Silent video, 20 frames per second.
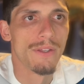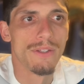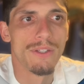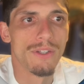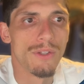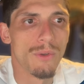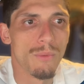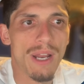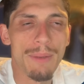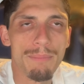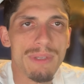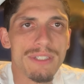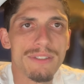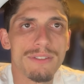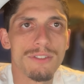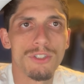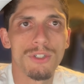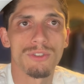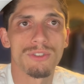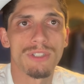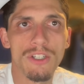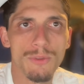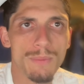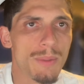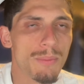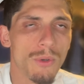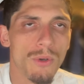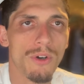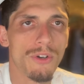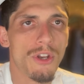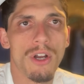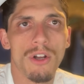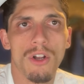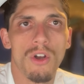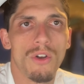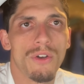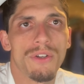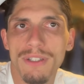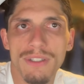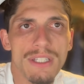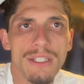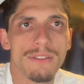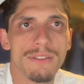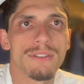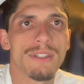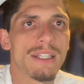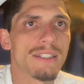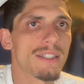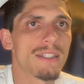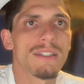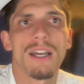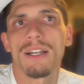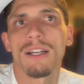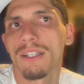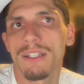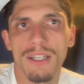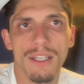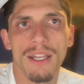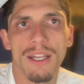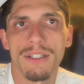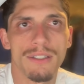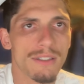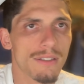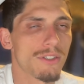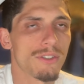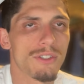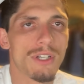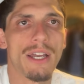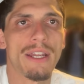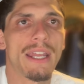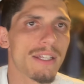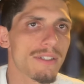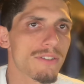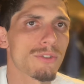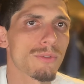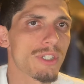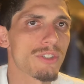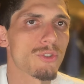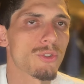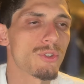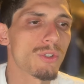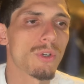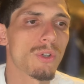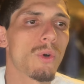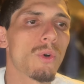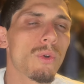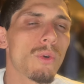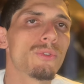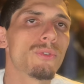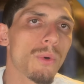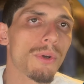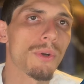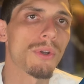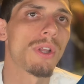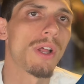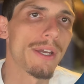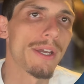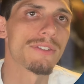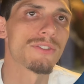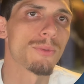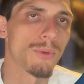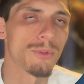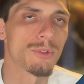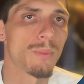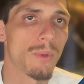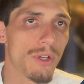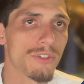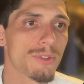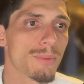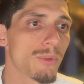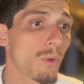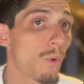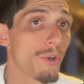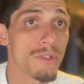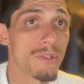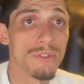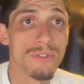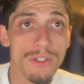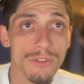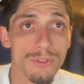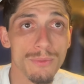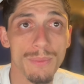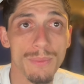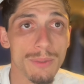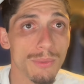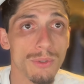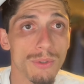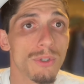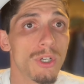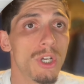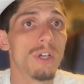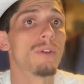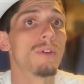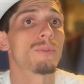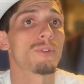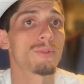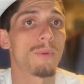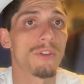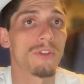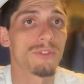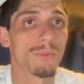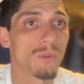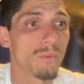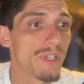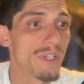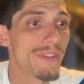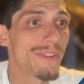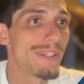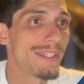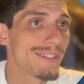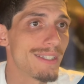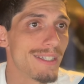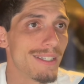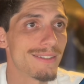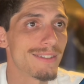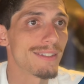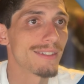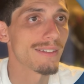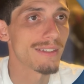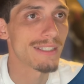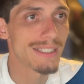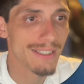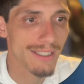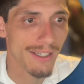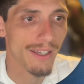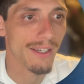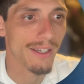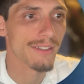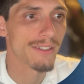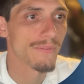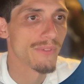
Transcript: the rep missed, your salespeople are not calling the leads. They did not get connected. They're not answering. So you can hold your clients responsible, or your salespeople responsible, with this Instant Lead Connect.